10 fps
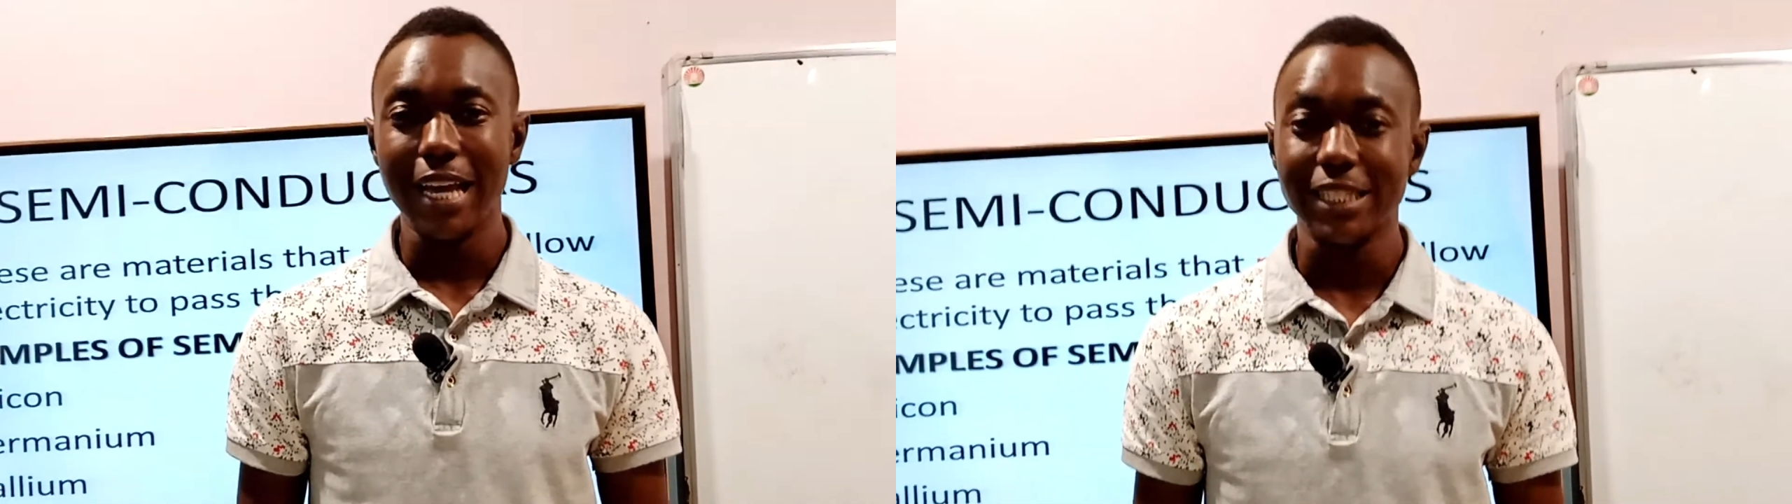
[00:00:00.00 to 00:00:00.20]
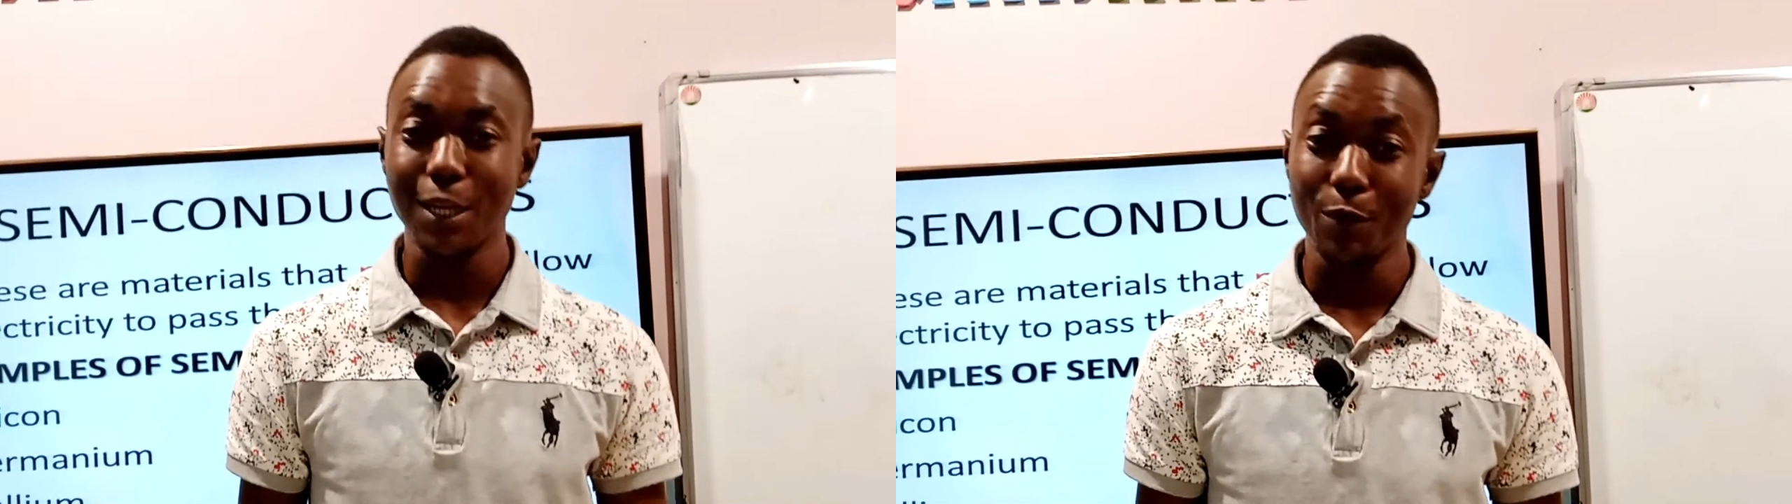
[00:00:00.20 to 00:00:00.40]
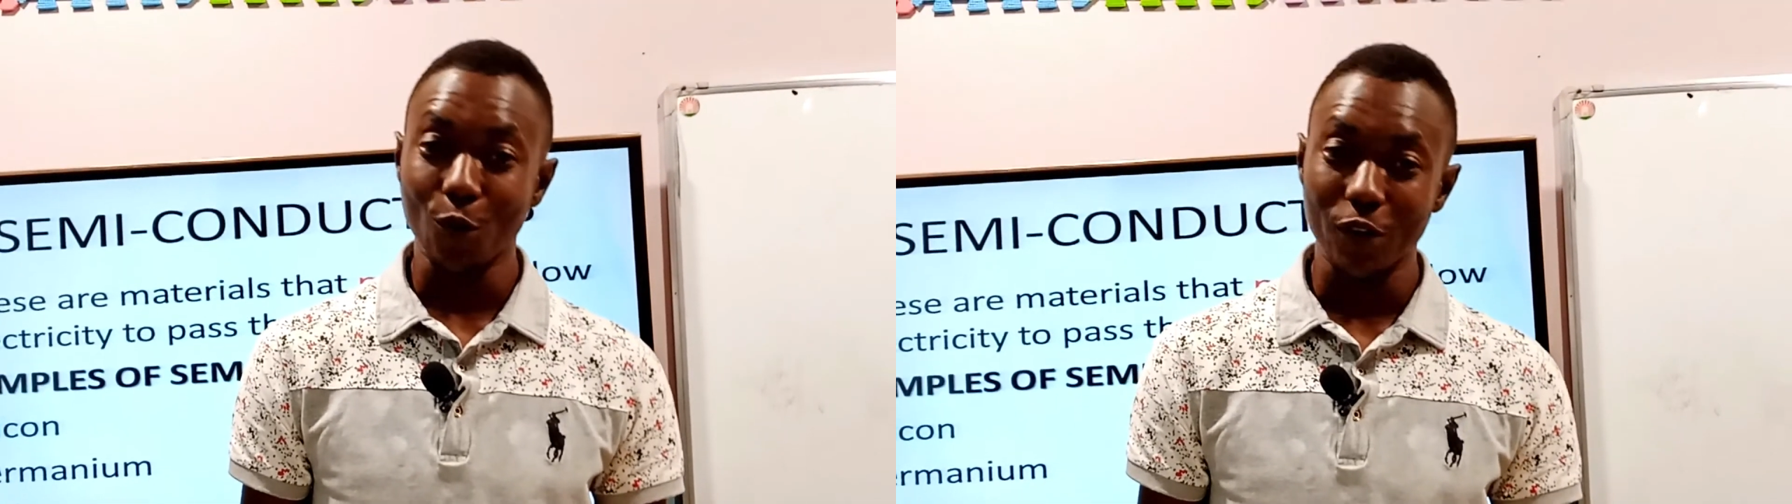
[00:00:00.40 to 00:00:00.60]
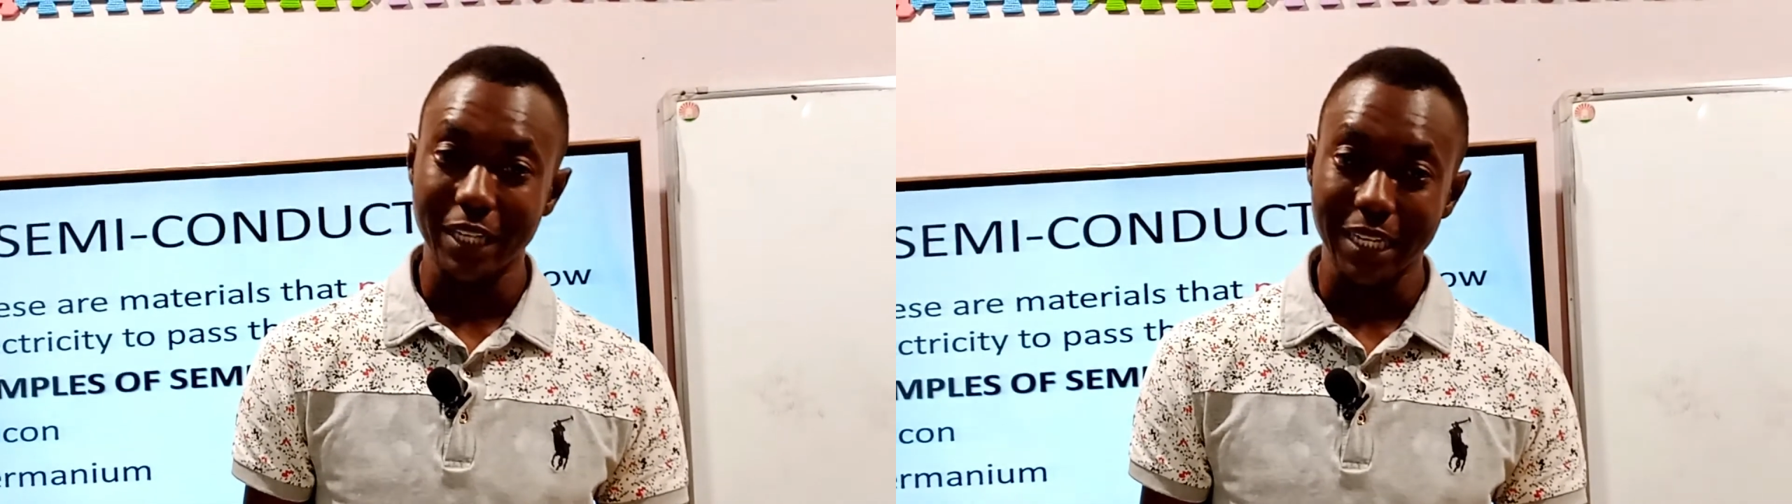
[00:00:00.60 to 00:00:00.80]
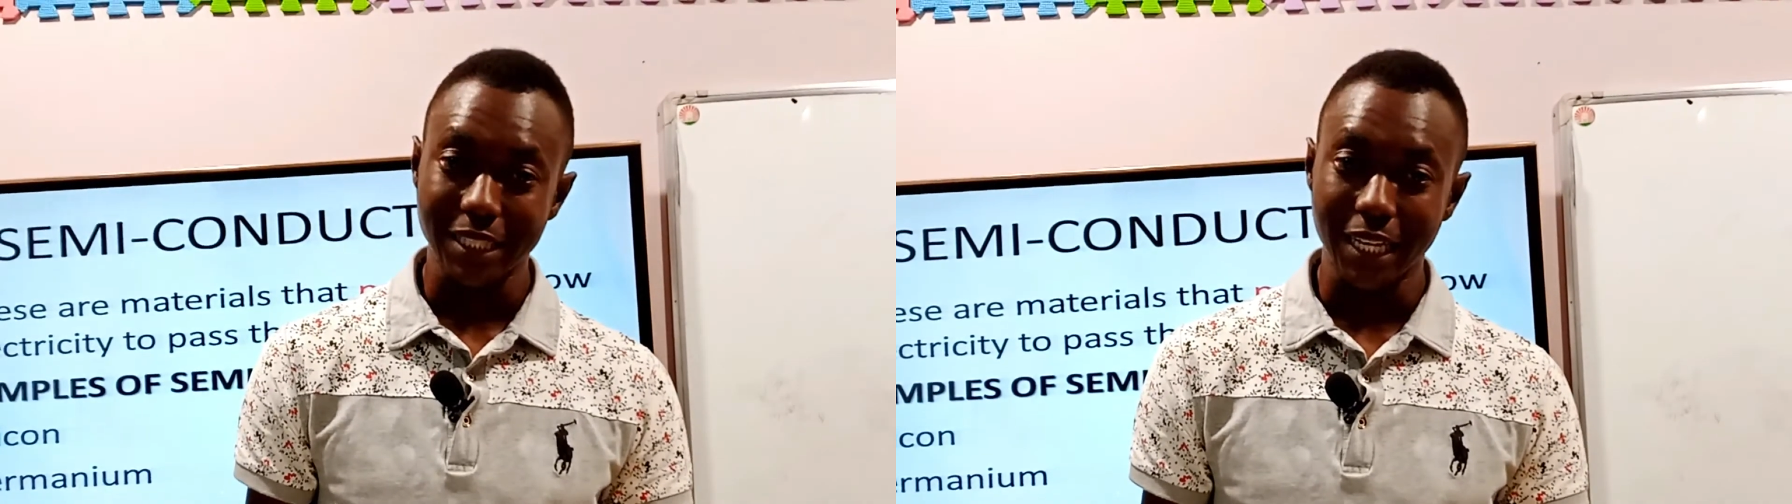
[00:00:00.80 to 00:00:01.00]

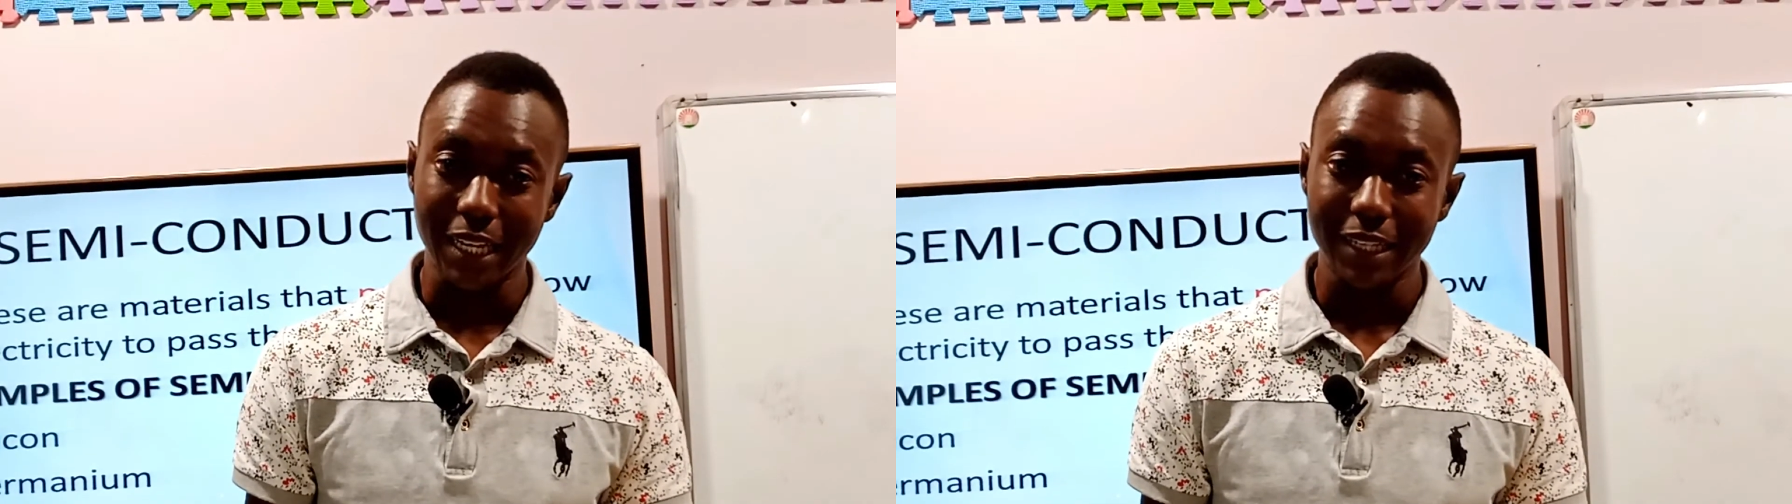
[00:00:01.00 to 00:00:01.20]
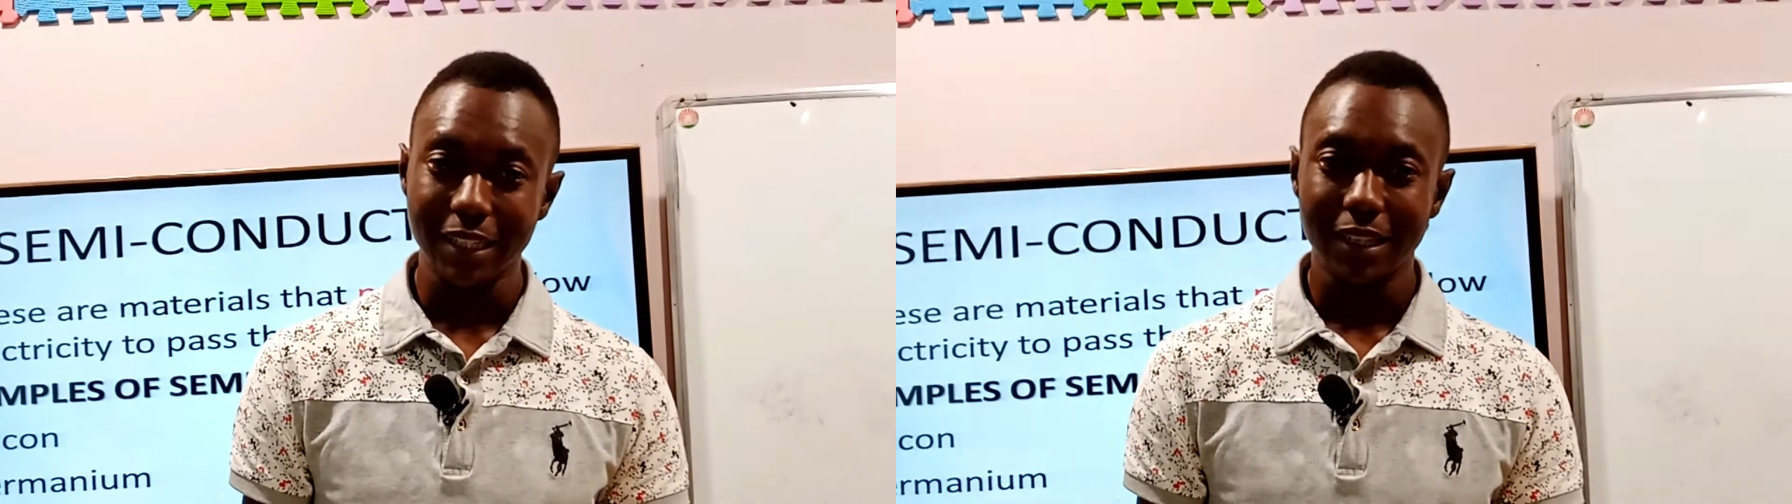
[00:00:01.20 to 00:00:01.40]
semiconductor,